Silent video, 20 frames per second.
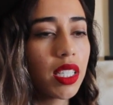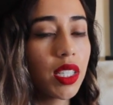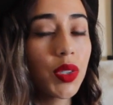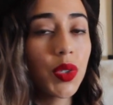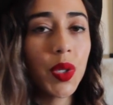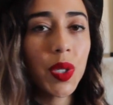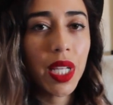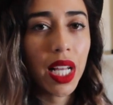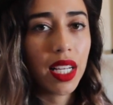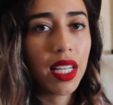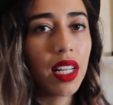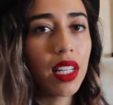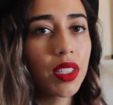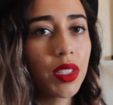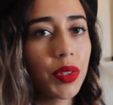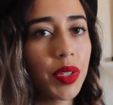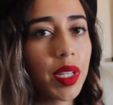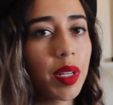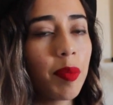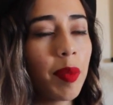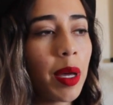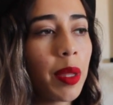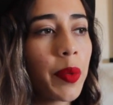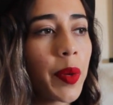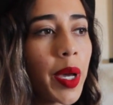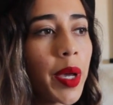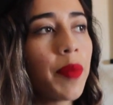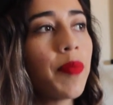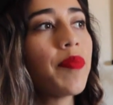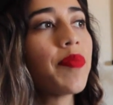This was at El Torito, by the
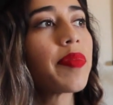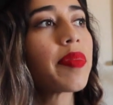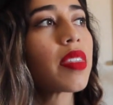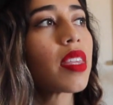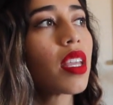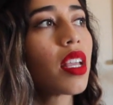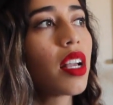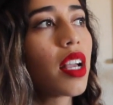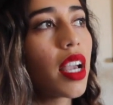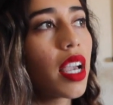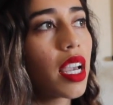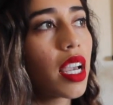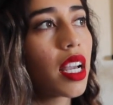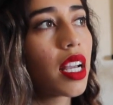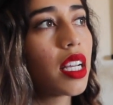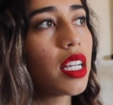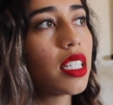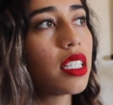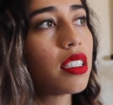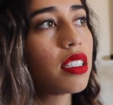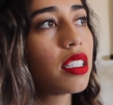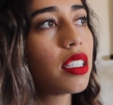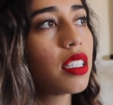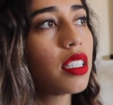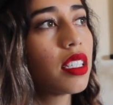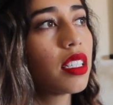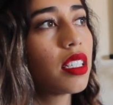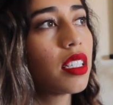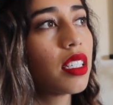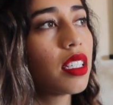way, and
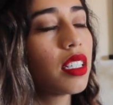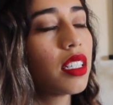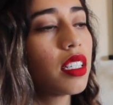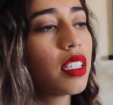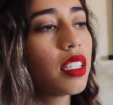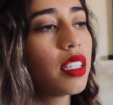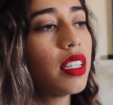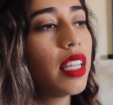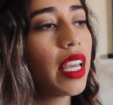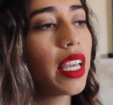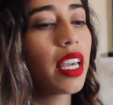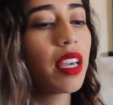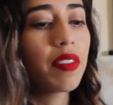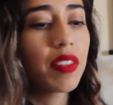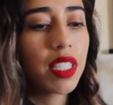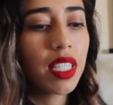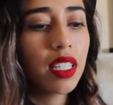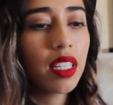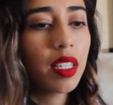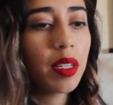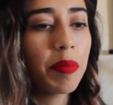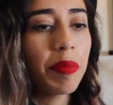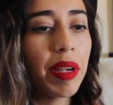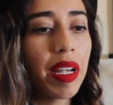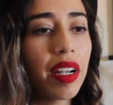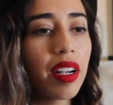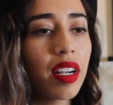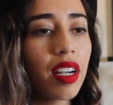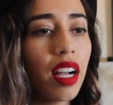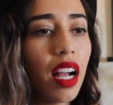they gave us another
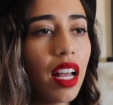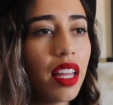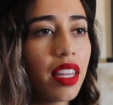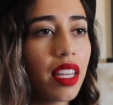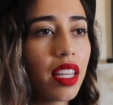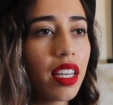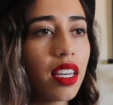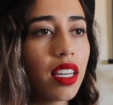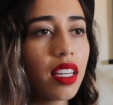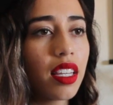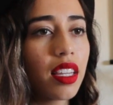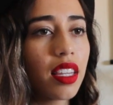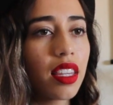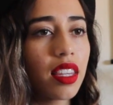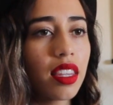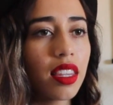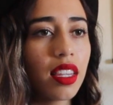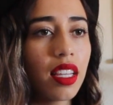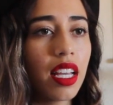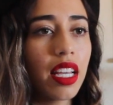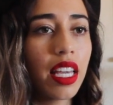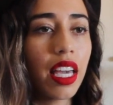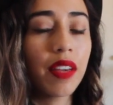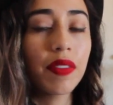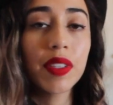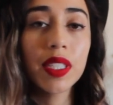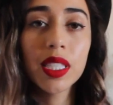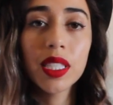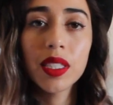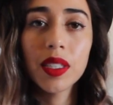beer and then they
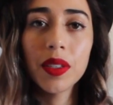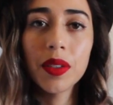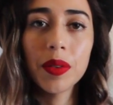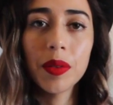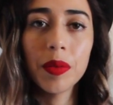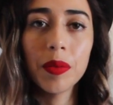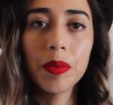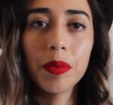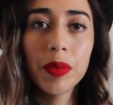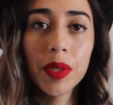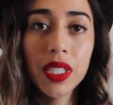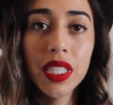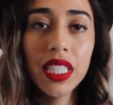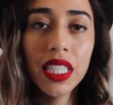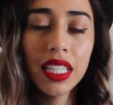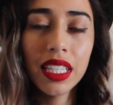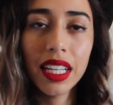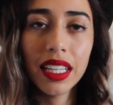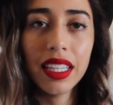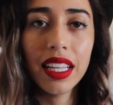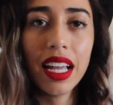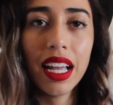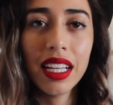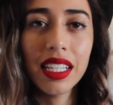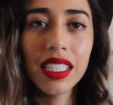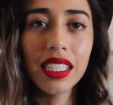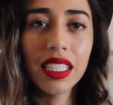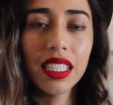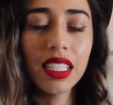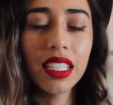gave us the receipt at the
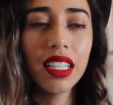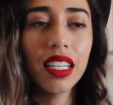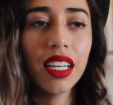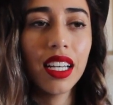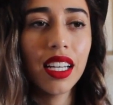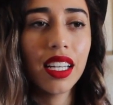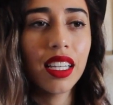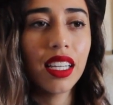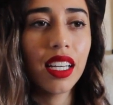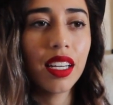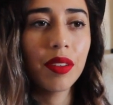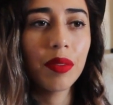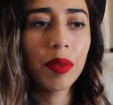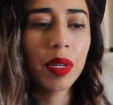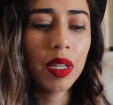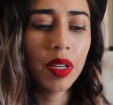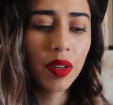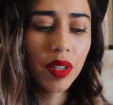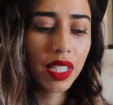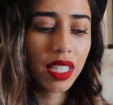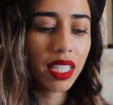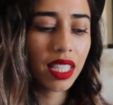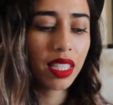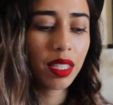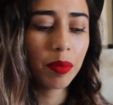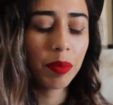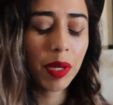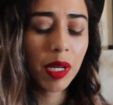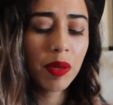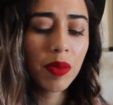end, and then we noticed
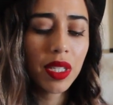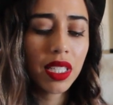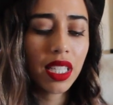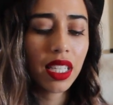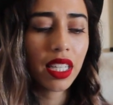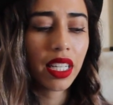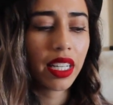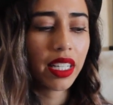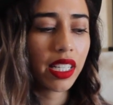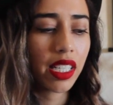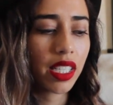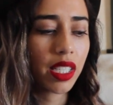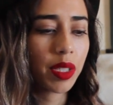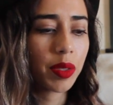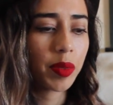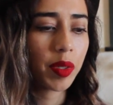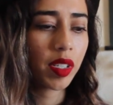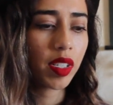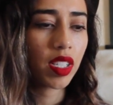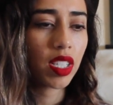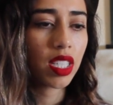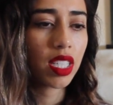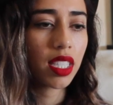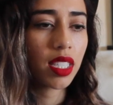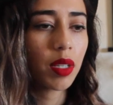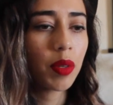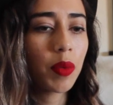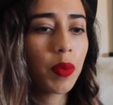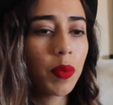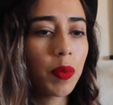that the beer wasn't there,
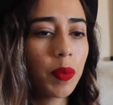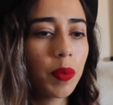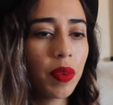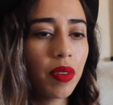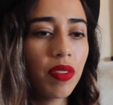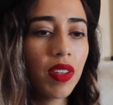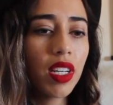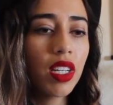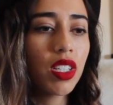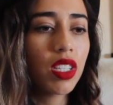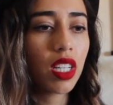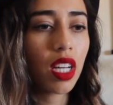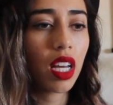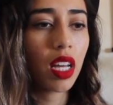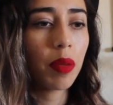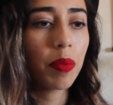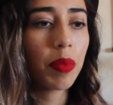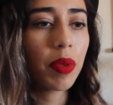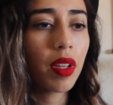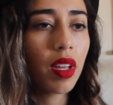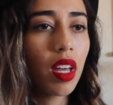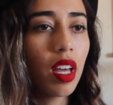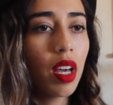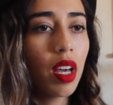so we finished up,